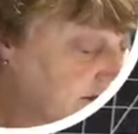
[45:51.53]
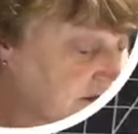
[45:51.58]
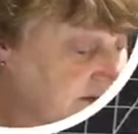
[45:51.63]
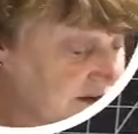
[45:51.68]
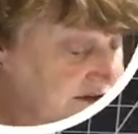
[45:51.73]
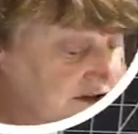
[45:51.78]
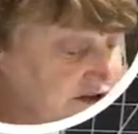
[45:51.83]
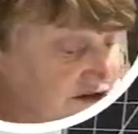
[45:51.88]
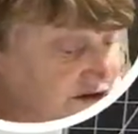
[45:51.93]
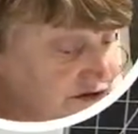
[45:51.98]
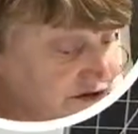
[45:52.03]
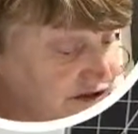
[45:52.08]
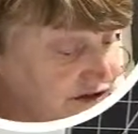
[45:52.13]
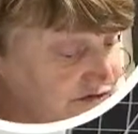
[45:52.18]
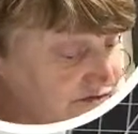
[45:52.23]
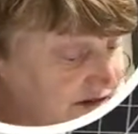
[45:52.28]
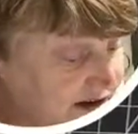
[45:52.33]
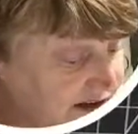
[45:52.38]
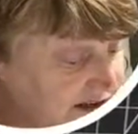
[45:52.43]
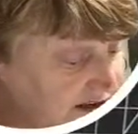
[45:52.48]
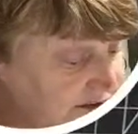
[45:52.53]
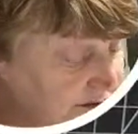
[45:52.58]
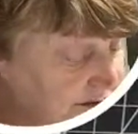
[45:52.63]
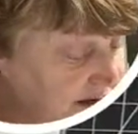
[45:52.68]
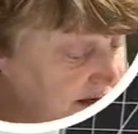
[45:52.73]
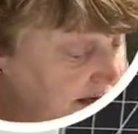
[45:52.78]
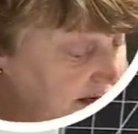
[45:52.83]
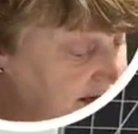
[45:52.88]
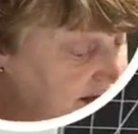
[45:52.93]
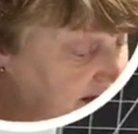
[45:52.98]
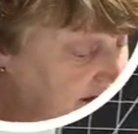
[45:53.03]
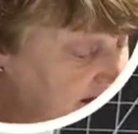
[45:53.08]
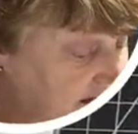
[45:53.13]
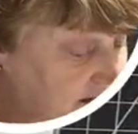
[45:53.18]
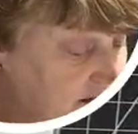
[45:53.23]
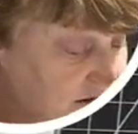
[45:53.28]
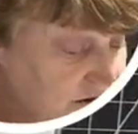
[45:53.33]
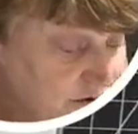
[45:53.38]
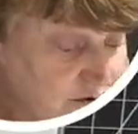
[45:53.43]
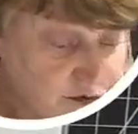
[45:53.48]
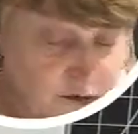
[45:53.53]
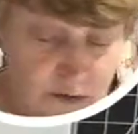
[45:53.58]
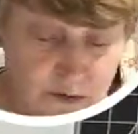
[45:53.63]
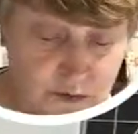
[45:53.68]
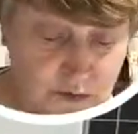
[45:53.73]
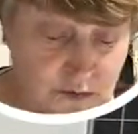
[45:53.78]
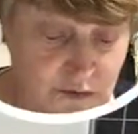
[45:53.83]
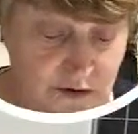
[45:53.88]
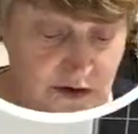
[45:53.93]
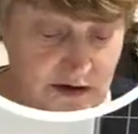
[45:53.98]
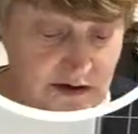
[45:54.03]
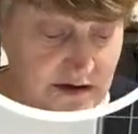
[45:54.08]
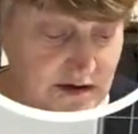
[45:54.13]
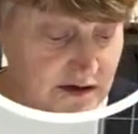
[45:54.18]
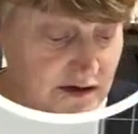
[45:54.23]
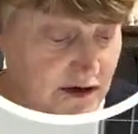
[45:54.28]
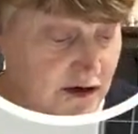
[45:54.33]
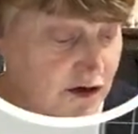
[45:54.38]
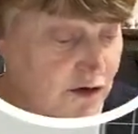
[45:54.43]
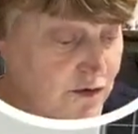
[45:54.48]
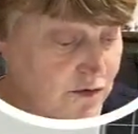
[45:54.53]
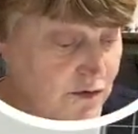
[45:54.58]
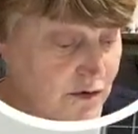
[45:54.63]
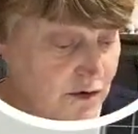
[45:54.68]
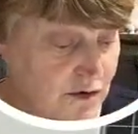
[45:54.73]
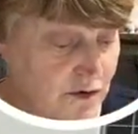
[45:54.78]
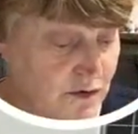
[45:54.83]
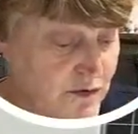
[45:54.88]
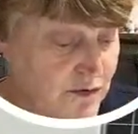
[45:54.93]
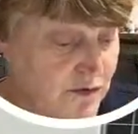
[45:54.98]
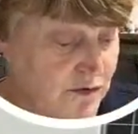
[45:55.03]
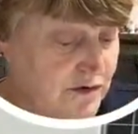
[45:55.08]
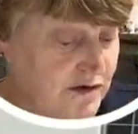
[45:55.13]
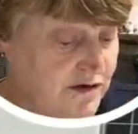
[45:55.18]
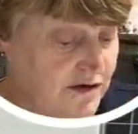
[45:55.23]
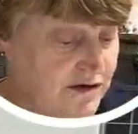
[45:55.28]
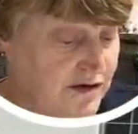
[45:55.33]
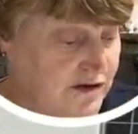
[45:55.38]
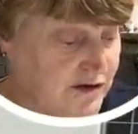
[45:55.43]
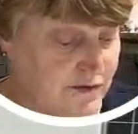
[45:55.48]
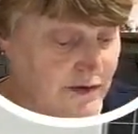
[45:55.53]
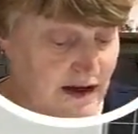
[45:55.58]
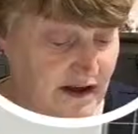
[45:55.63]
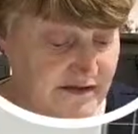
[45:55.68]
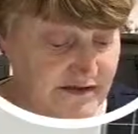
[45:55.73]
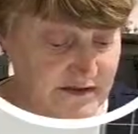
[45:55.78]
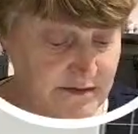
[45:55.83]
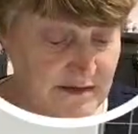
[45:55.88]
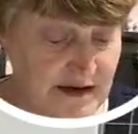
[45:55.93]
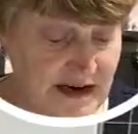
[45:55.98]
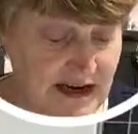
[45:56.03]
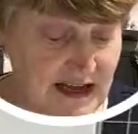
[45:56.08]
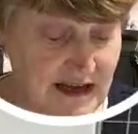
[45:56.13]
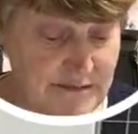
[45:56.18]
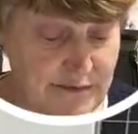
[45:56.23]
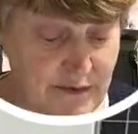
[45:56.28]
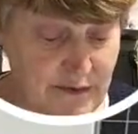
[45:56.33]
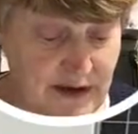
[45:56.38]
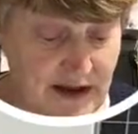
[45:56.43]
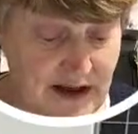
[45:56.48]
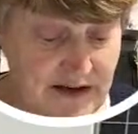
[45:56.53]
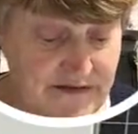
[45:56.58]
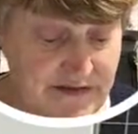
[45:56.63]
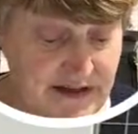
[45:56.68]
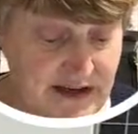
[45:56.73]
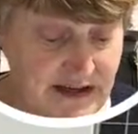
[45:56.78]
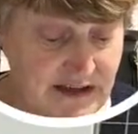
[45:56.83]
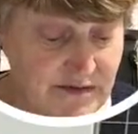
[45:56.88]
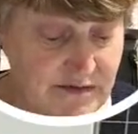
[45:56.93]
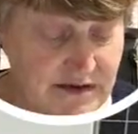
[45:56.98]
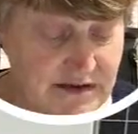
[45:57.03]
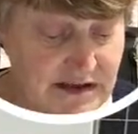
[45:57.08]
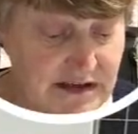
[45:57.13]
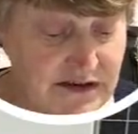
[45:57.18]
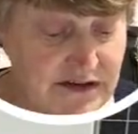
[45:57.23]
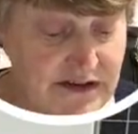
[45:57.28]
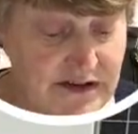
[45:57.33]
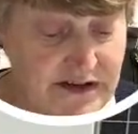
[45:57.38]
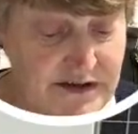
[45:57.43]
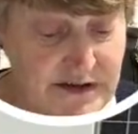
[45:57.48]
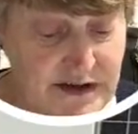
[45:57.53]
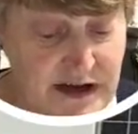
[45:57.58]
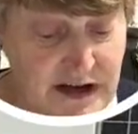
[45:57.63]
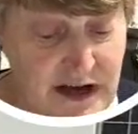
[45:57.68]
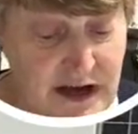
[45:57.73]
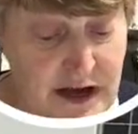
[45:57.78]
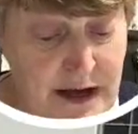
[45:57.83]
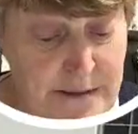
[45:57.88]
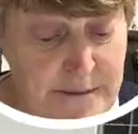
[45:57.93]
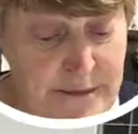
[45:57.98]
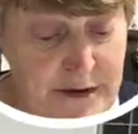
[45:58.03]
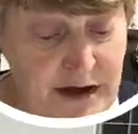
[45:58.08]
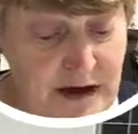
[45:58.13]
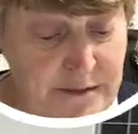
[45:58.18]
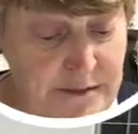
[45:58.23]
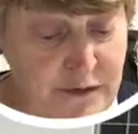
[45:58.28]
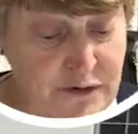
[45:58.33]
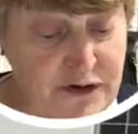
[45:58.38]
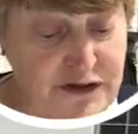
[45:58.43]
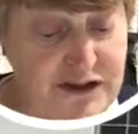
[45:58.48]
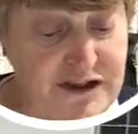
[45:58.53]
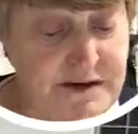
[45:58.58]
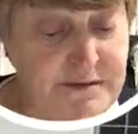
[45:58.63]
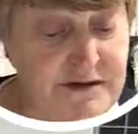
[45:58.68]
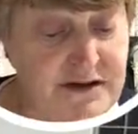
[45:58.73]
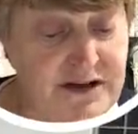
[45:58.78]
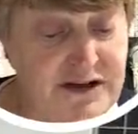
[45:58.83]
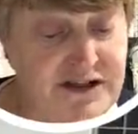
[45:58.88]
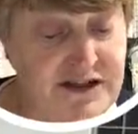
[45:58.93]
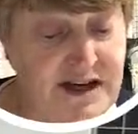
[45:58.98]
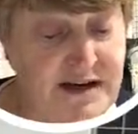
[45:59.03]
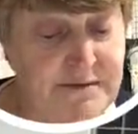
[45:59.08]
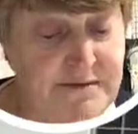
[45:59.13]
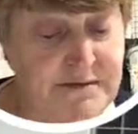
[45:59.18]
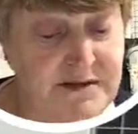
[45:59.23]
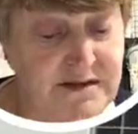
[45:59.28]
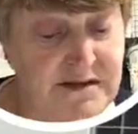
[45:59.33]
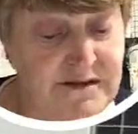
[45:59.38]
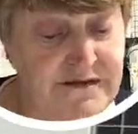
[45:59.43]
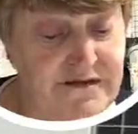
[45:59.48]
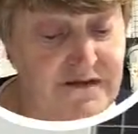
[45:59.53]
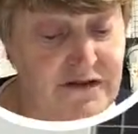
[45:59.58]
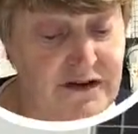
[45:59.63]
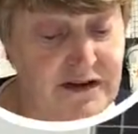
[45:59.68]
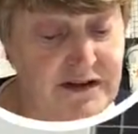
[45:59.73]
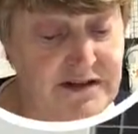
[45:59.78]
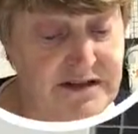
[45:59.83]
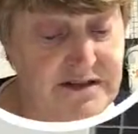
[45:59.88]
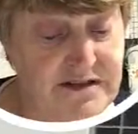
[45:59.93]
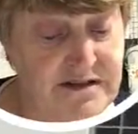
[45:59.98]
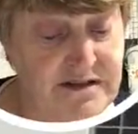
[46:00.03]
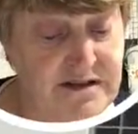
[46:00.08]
just dotted randomly. Ooh, ooh, ooh, look, we have some clear, but we have these ones. Look, the purple shimmer gems, the fine